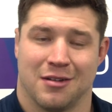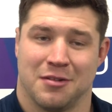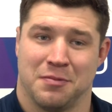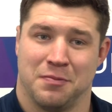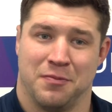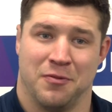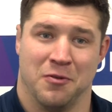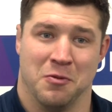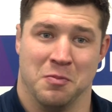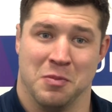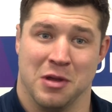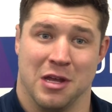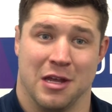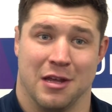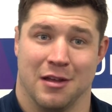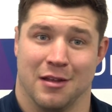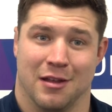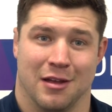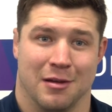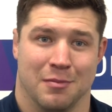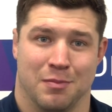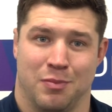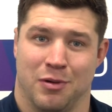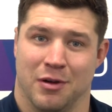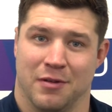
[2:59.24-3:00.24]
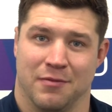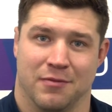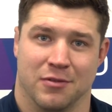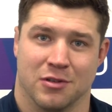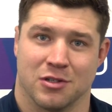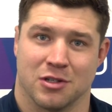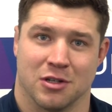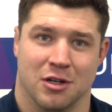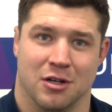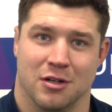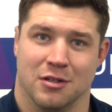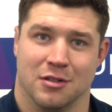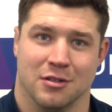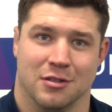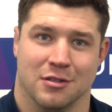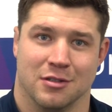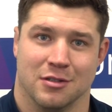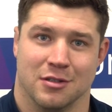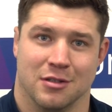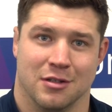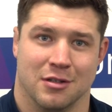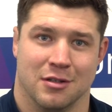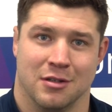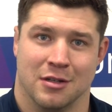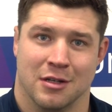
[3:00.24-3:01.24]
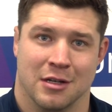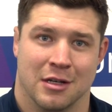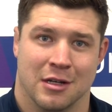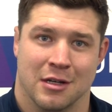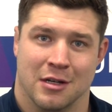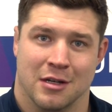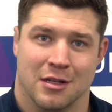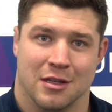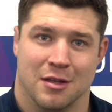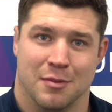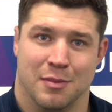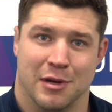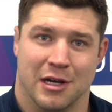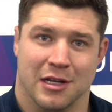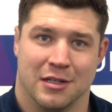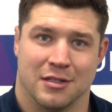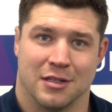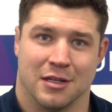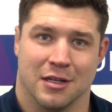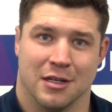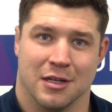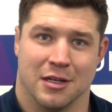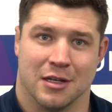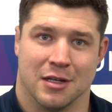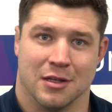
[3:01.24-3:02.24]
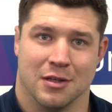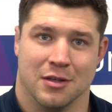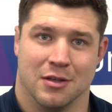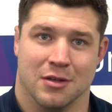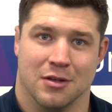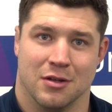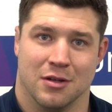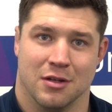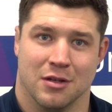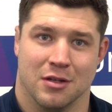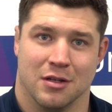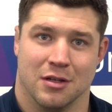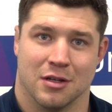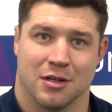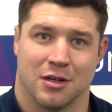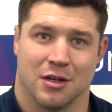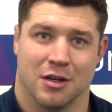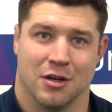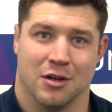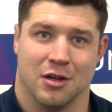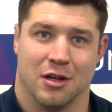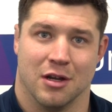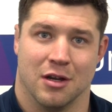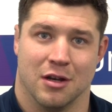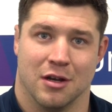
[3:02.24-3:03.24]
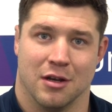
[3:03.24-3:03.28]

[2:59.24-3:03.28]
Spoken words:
For me, like, playing for Scotland is the best thing you can do in your career,